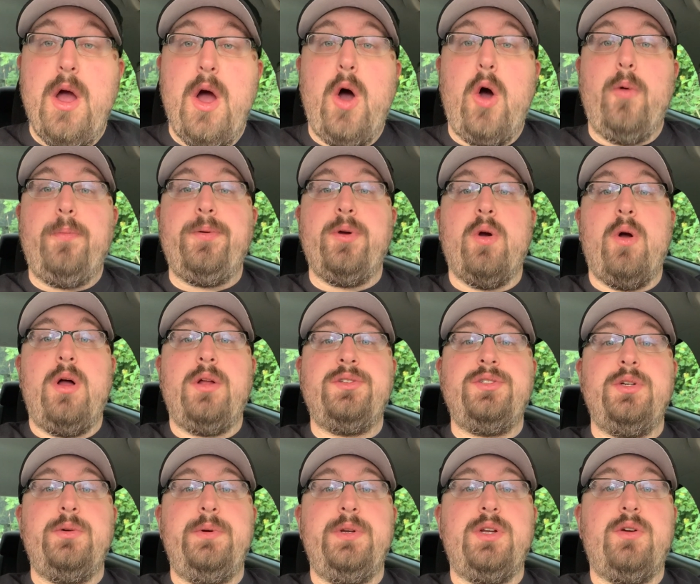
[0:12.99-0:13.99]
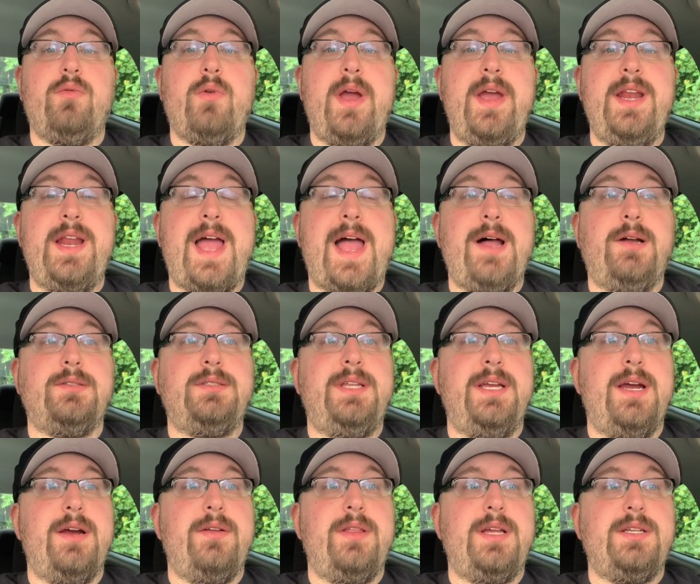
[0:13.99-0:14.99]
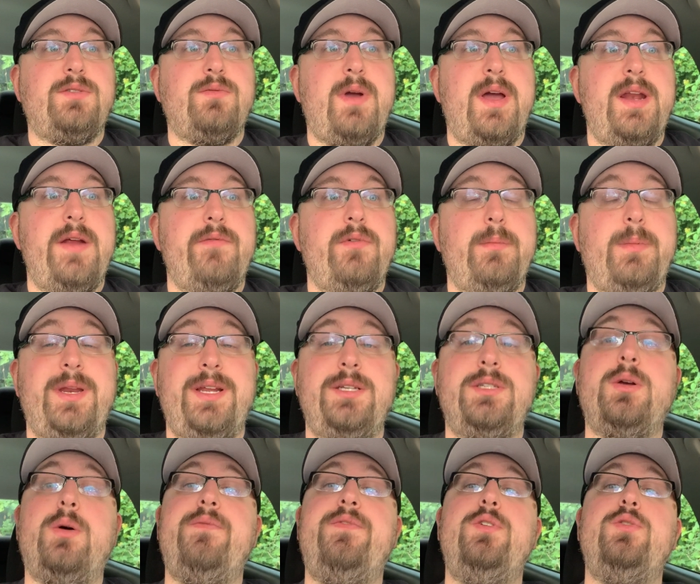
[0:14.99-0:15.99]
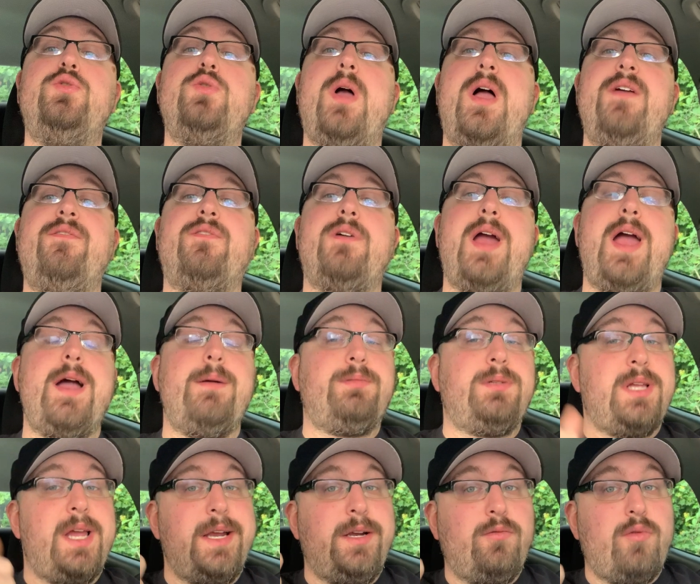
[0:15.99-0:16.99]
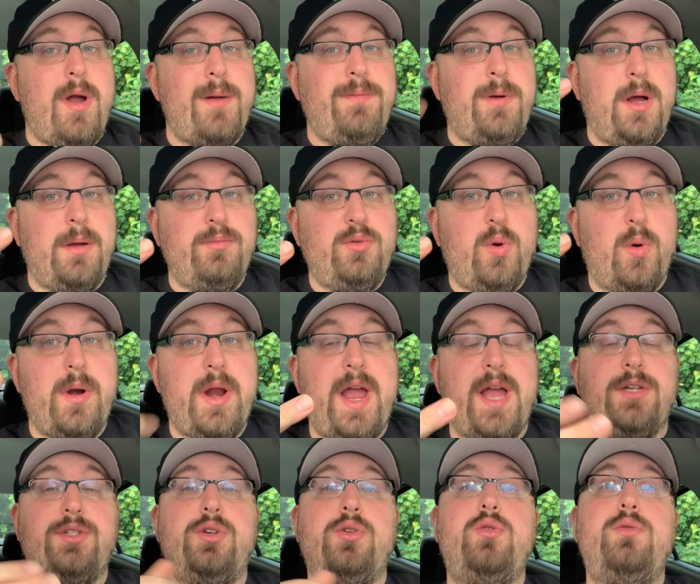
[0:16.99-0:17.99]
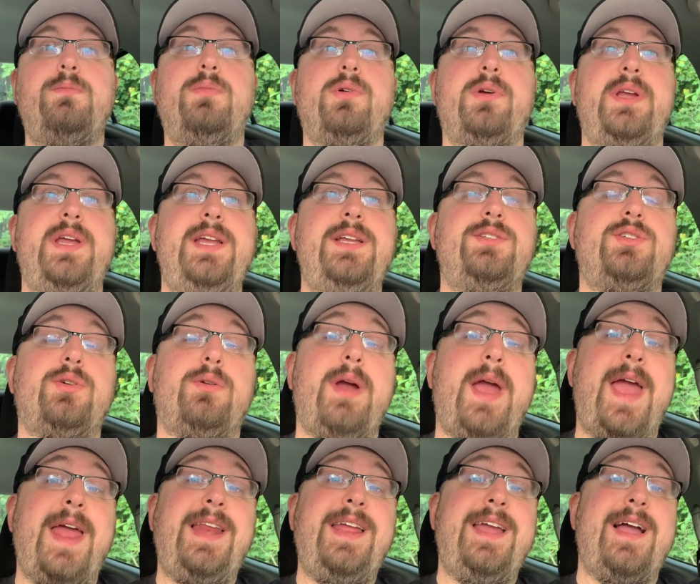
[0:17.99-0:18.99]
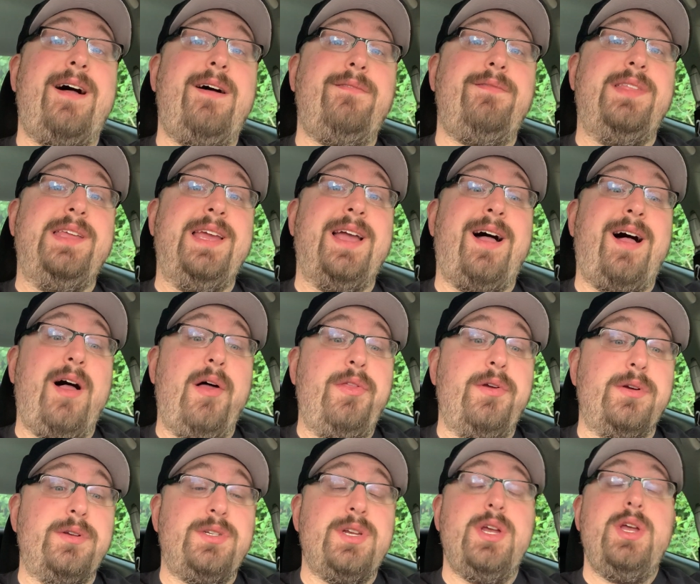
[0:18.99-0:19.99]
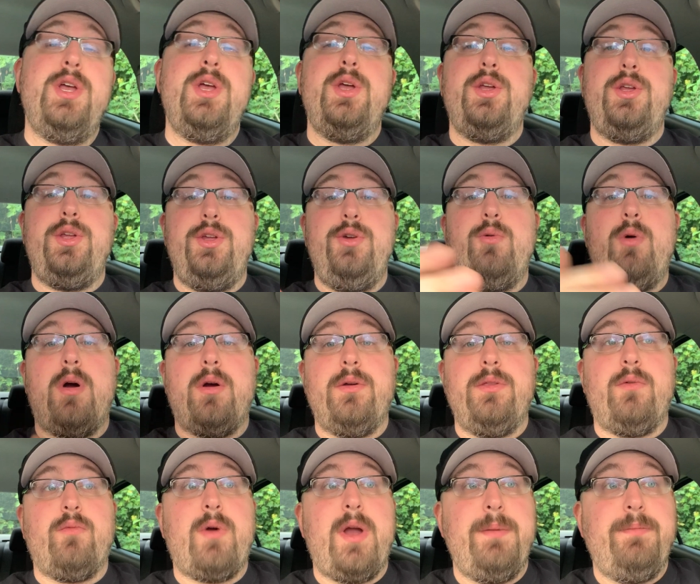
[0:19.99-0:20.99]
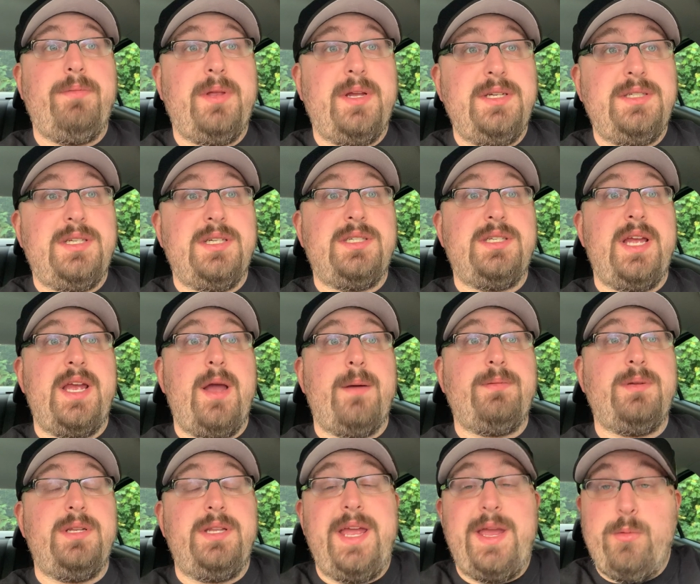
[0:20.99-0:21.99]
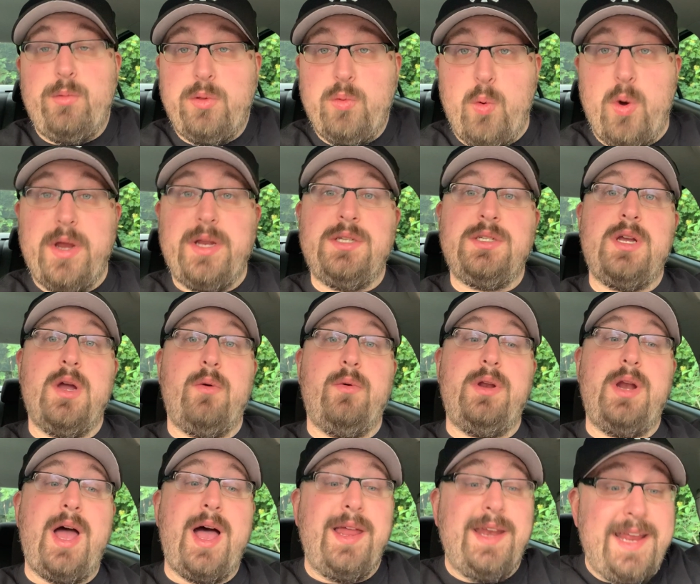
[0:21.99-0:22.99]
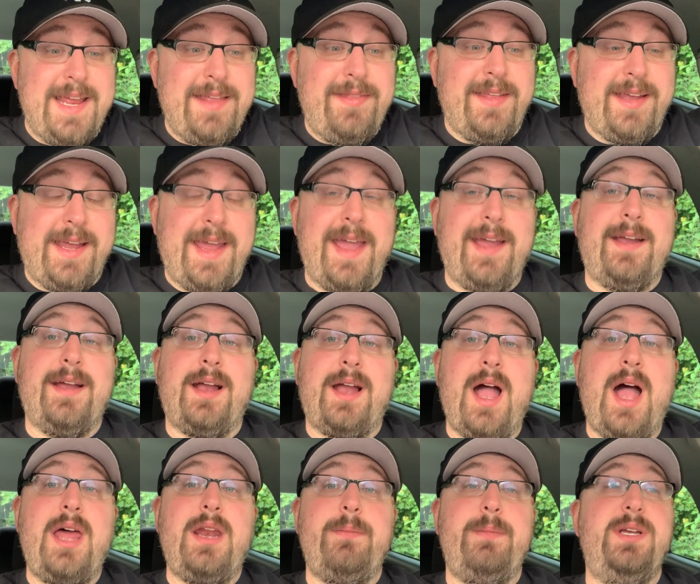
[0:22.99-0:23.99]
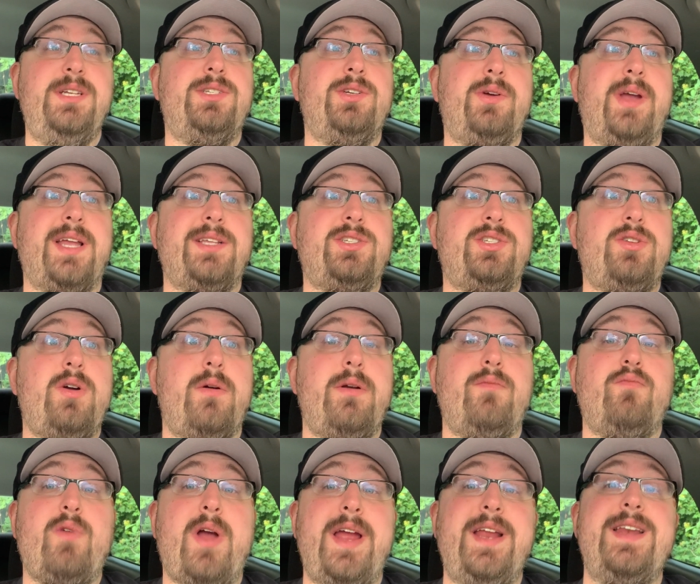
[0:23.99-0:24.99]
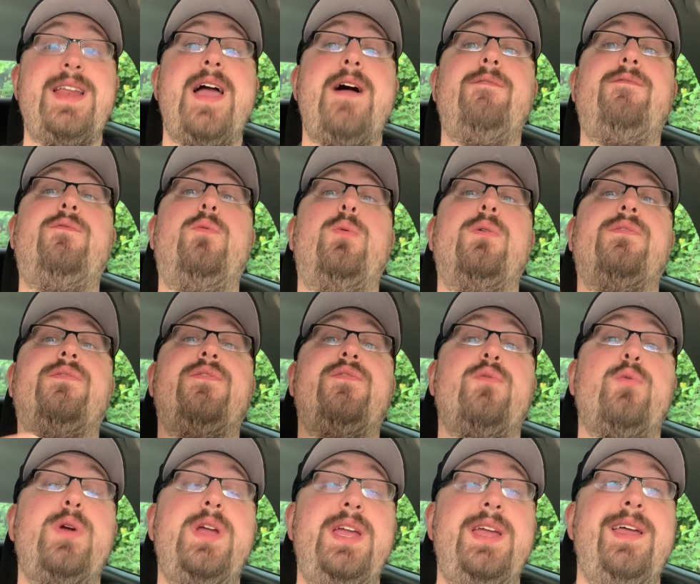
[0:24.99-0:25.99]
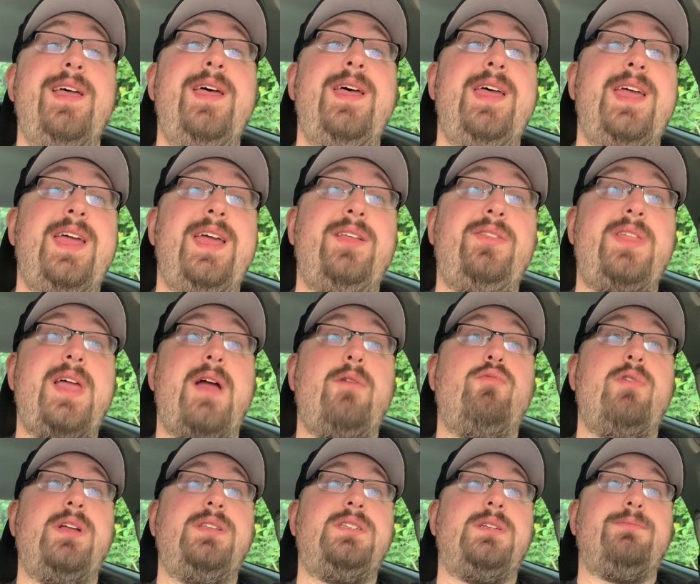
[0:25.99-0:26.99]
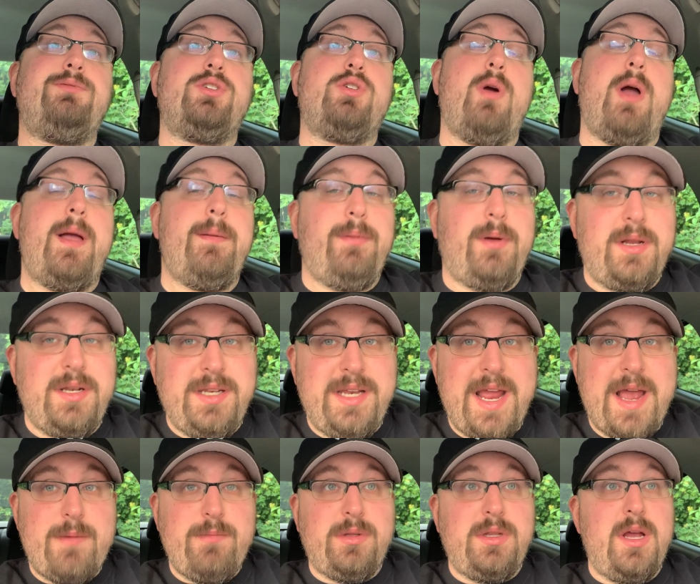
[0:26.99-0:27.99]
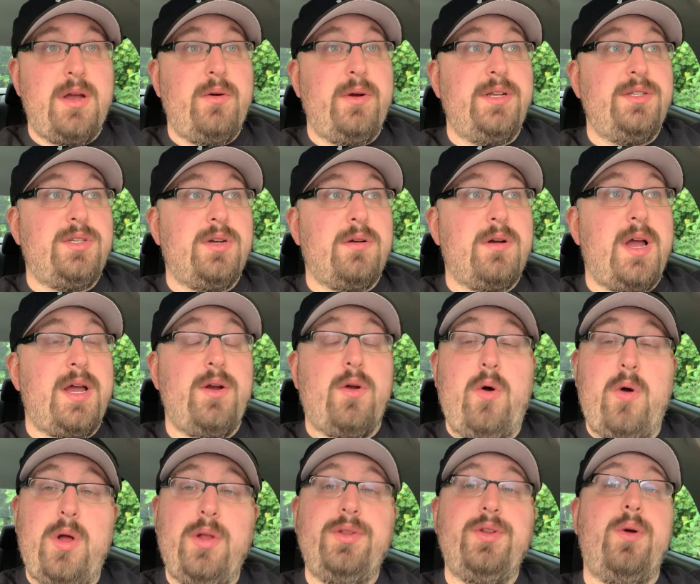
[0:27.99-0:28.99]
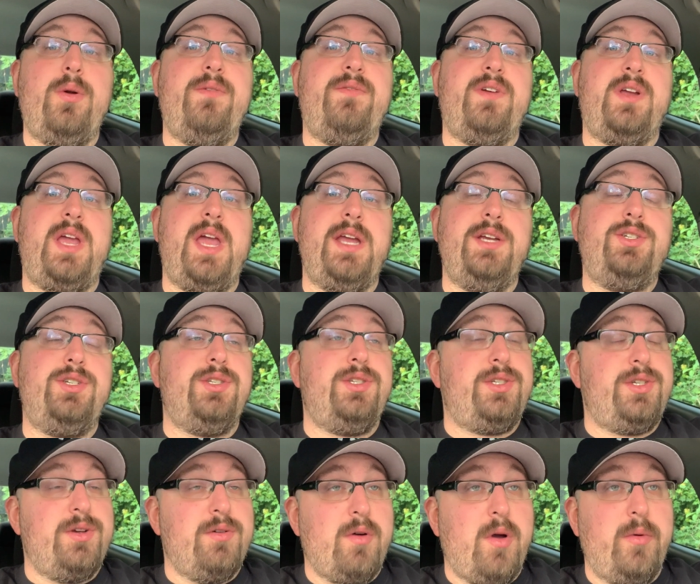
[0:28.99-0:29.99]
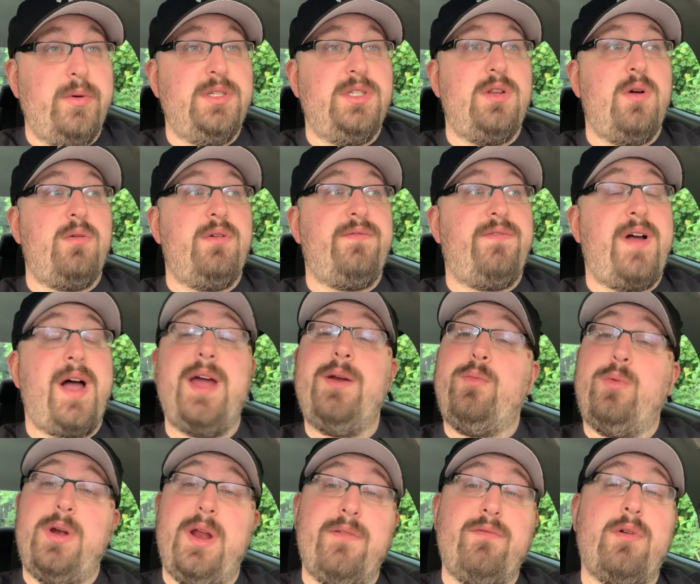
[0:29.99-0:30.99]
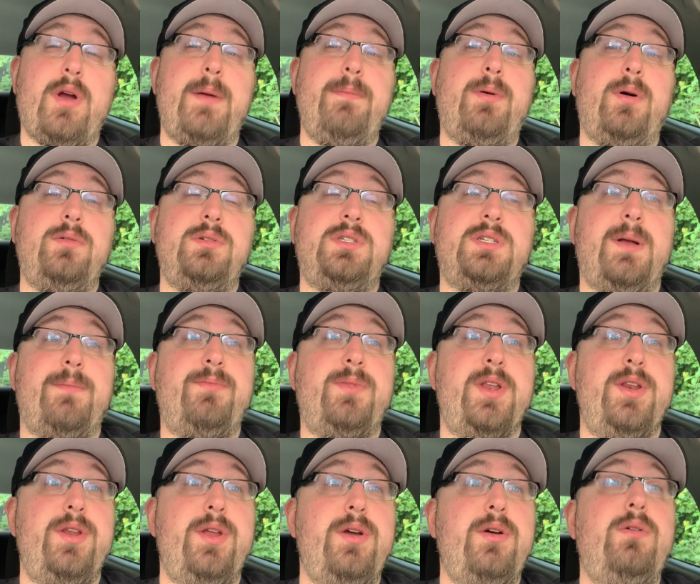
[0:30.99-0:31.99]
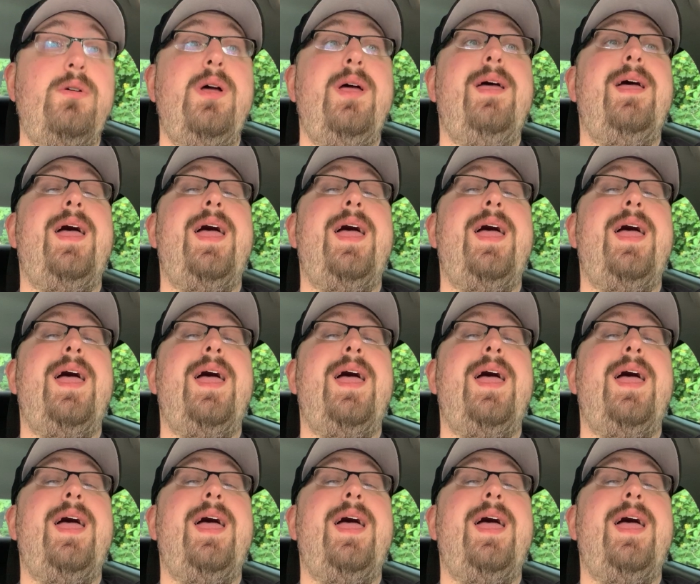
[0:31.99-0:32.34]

Hope you're all doing great out there. That's right, everybody. So if you drive for apps like Grubhub, DoorDash, Uber Eats, or any of the others, you are in the right place to stay up to date with what is going on in the gig economy. So get started right now for free. Hit that red subscribe button down below and turn on all notifications so you're always notified whenever I post something new.